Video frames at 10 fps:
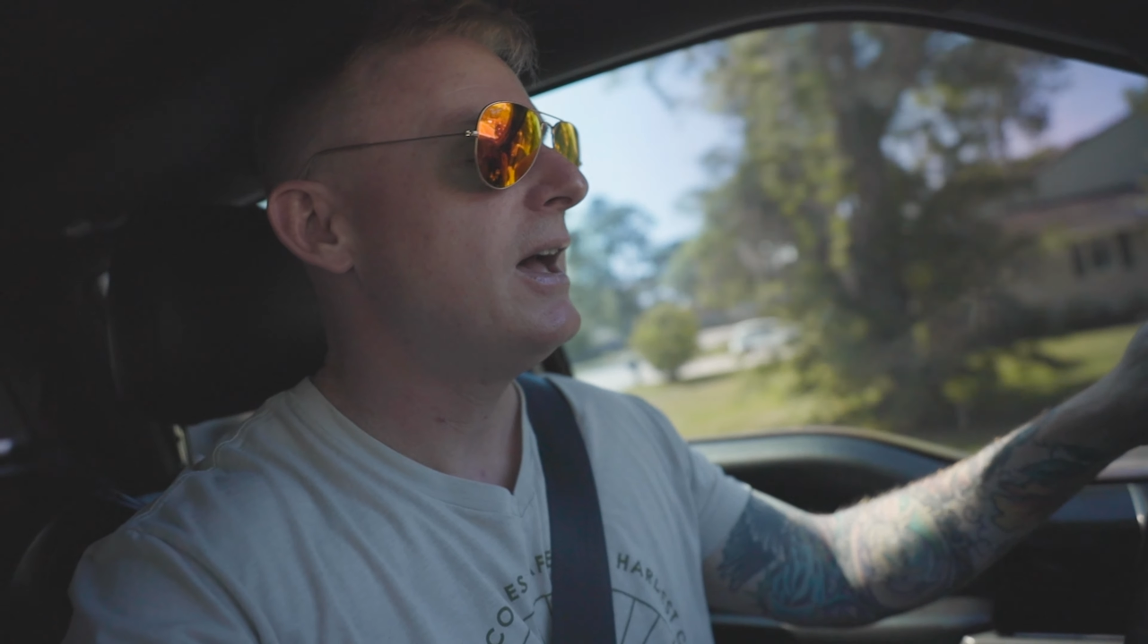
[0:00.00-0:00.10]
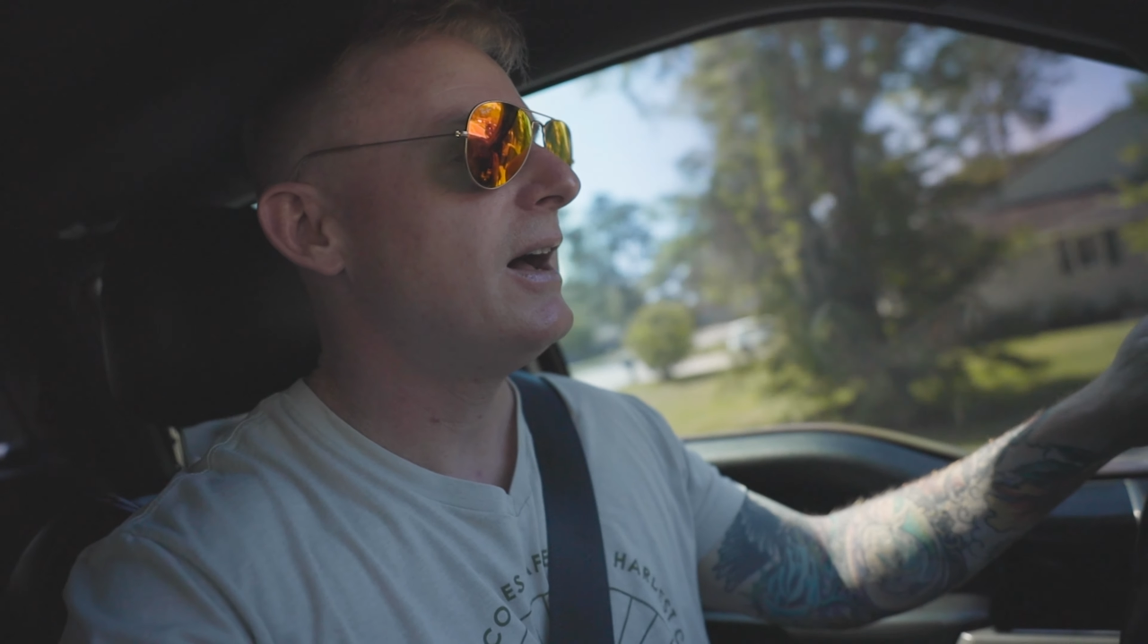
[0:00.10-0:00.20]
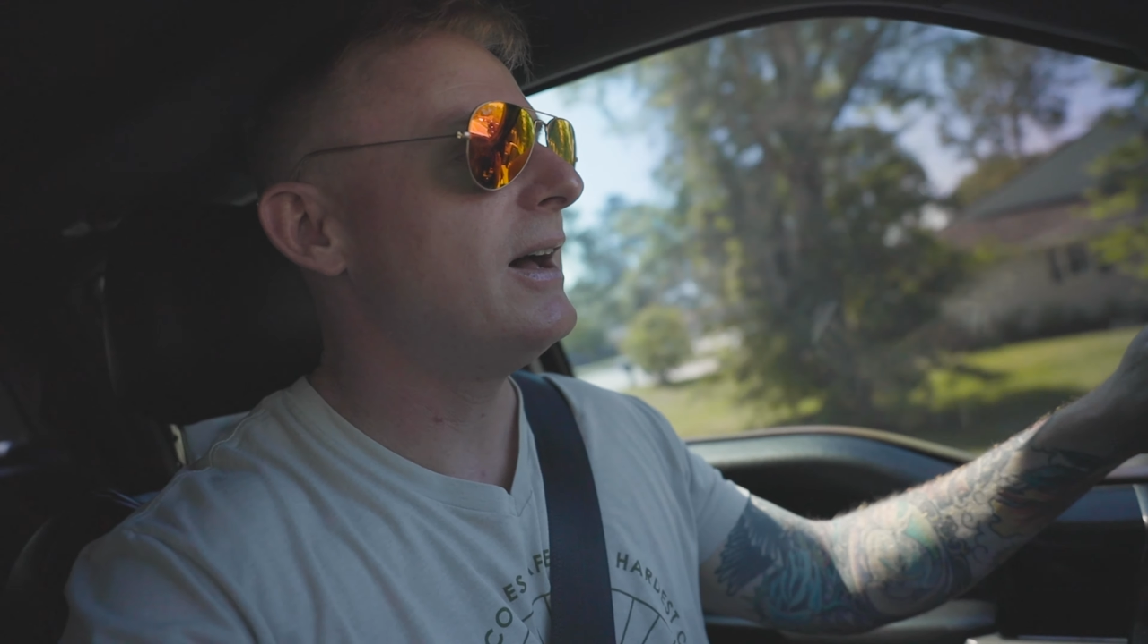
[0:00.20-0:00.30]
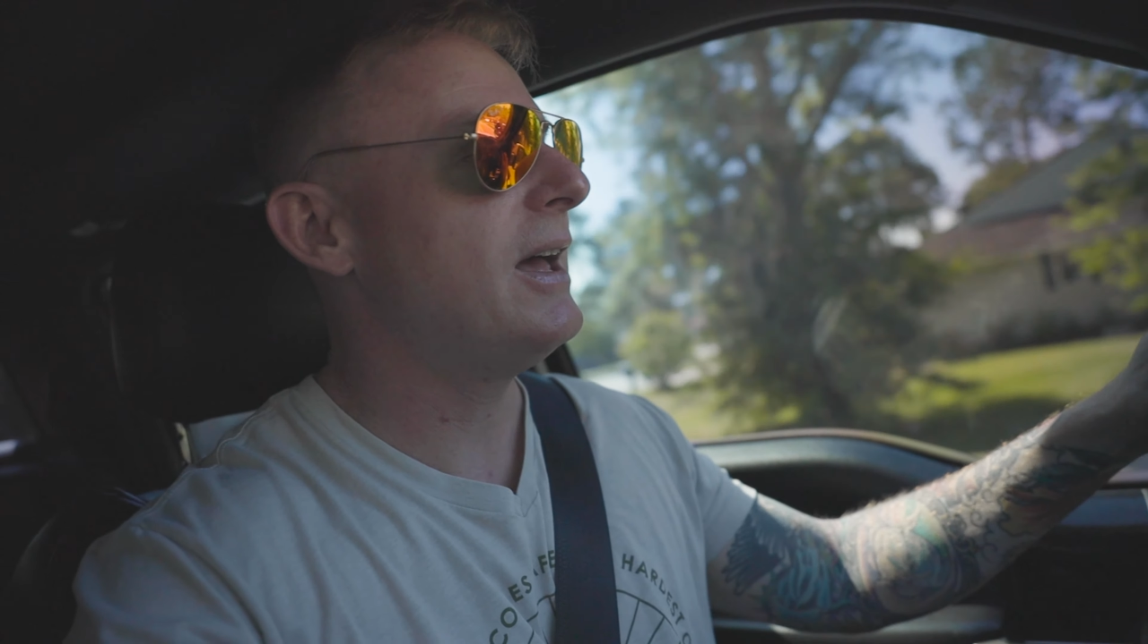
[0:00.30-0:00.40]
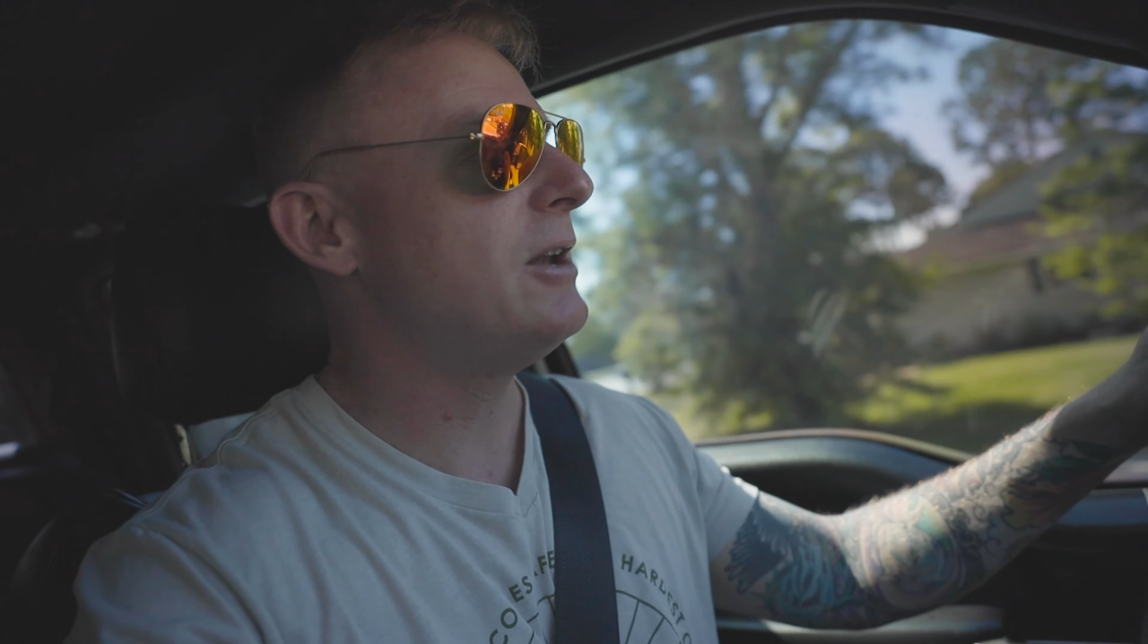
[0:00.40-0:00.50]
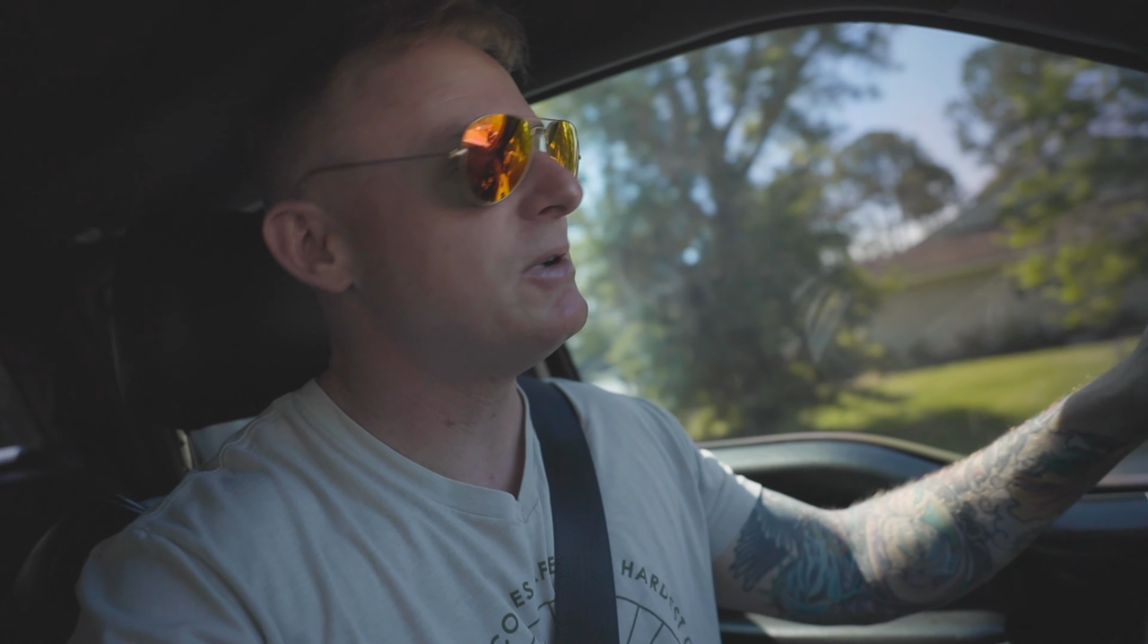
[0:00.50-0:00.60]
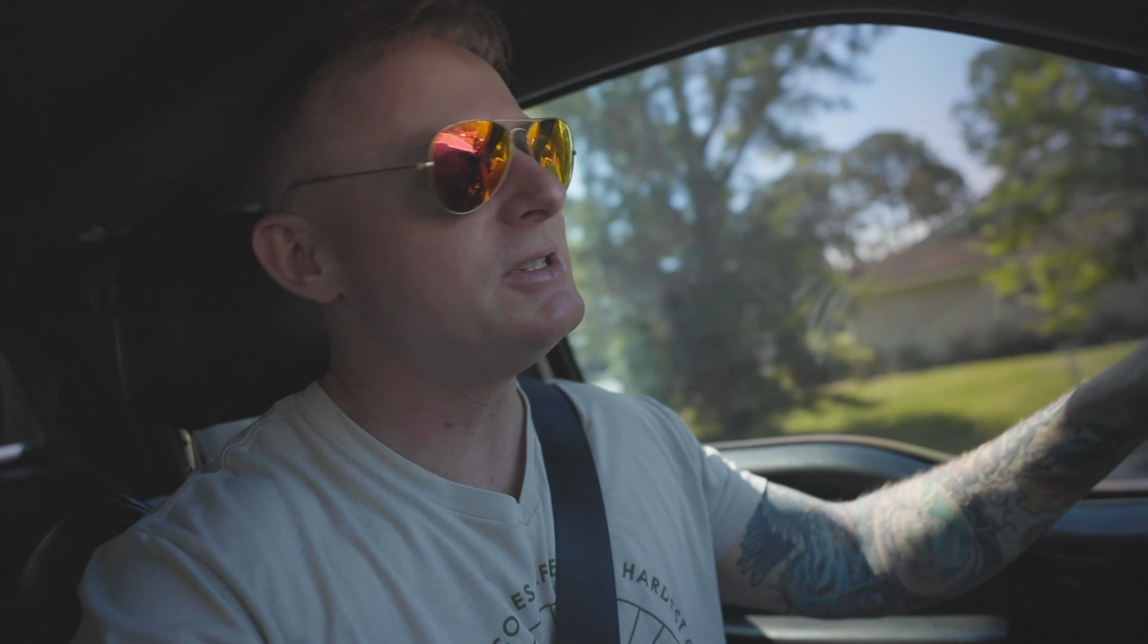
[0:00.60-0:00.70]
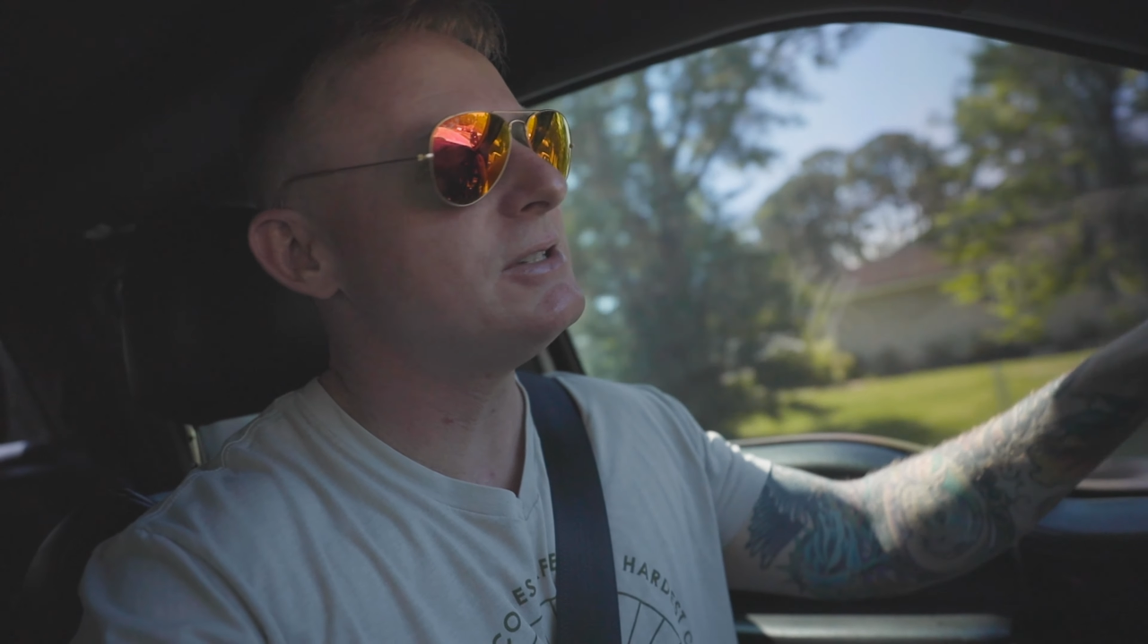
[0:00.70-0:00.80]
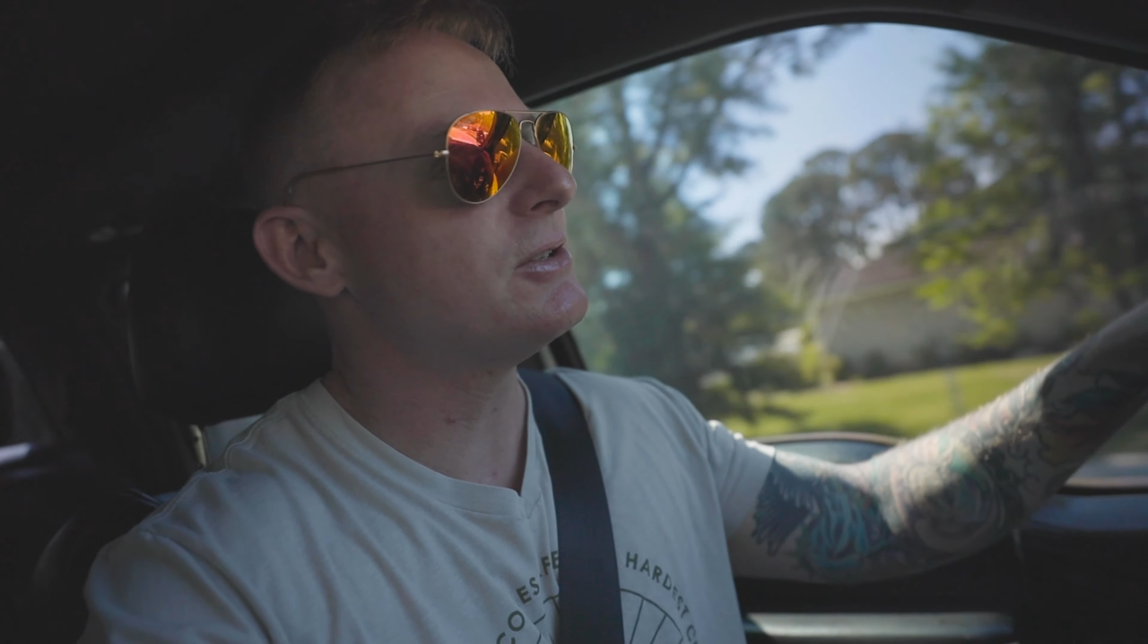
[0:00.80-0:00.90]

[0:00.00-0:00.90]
Anyways, these